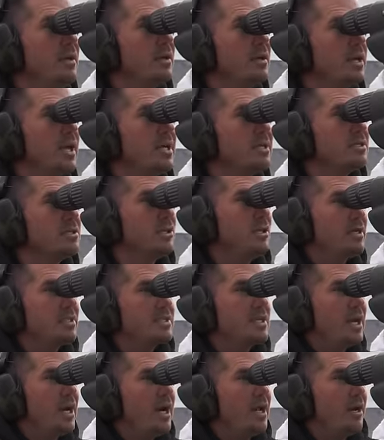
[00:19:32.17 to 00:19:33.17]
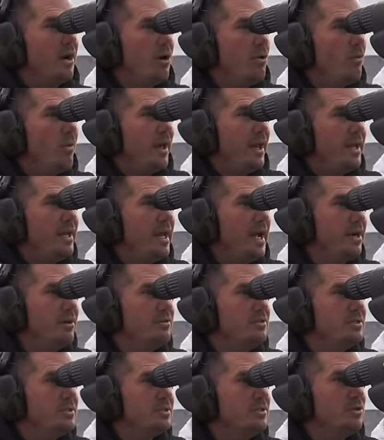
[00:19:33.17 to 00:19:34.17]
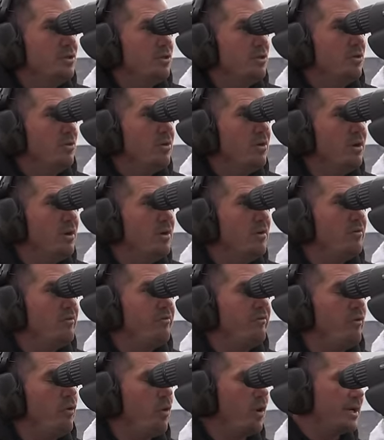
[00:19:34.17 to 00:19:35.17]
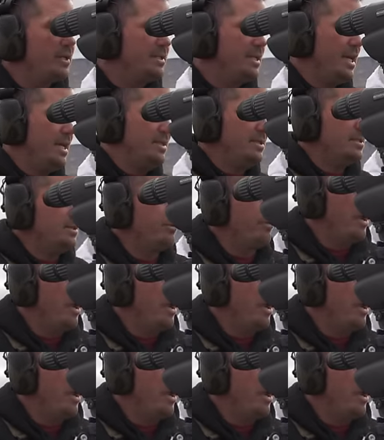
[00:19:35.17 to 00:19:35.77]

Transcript: Okay, so let's cut our wind down to 4/10